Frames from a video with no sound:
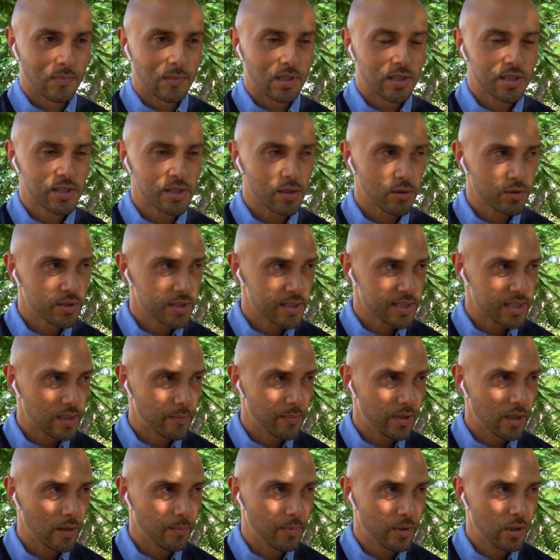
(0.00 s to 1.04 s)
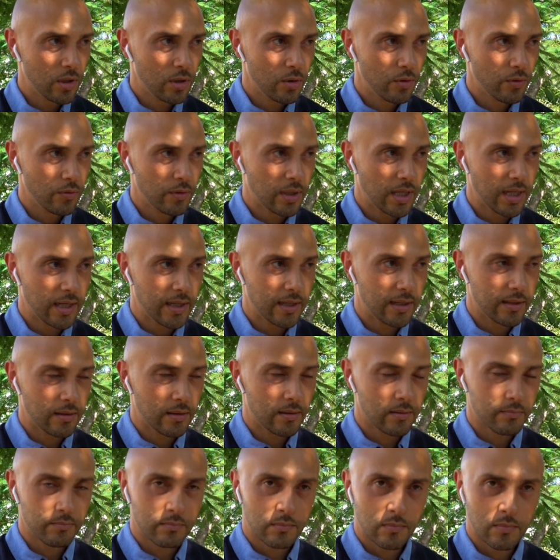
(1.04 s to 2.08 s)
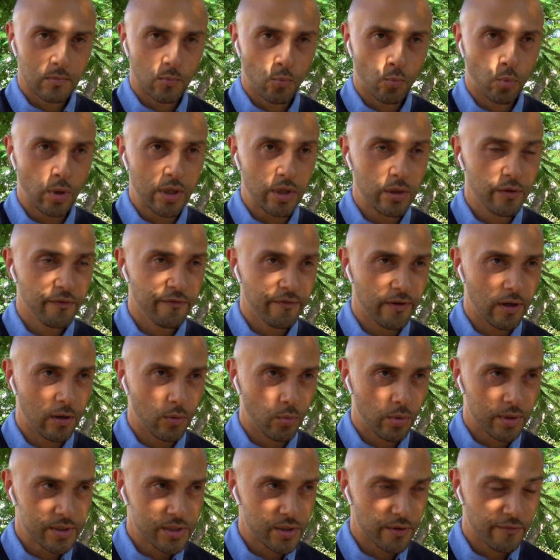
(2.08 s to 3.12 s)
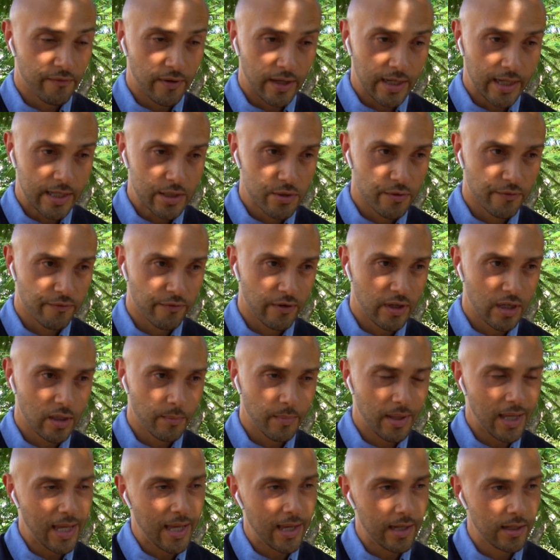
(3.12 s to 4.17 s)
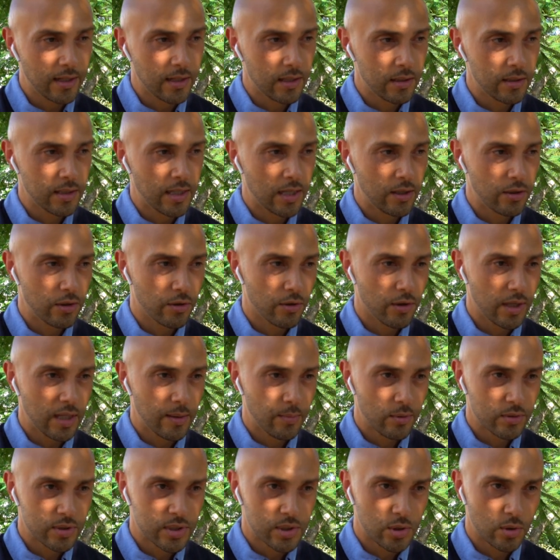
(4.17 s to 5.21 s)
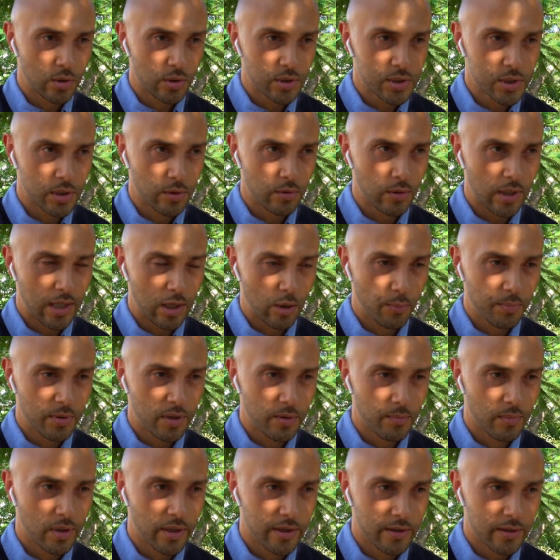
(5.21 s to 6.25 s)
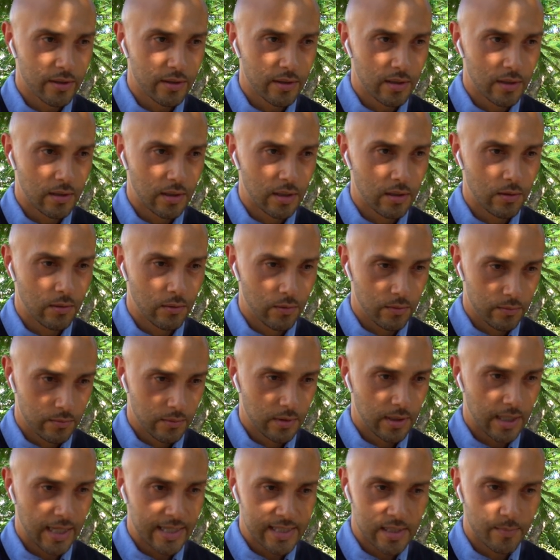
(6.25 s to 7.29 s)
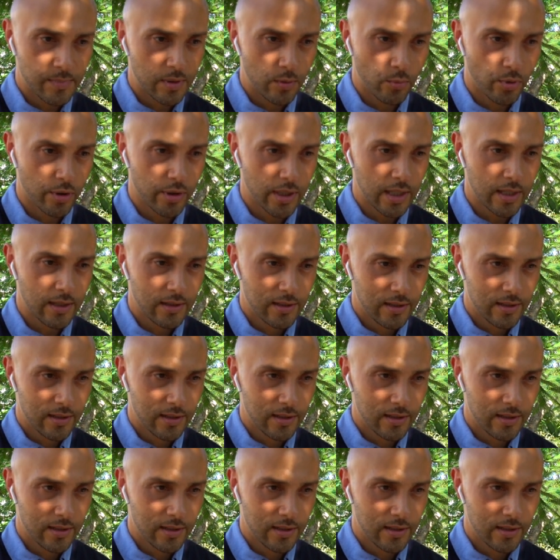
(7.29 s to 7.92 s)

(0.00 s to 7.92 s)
So to sum it up, you got what you felt was your financial freedom, and now you're able to also help your mother who hasn't been working?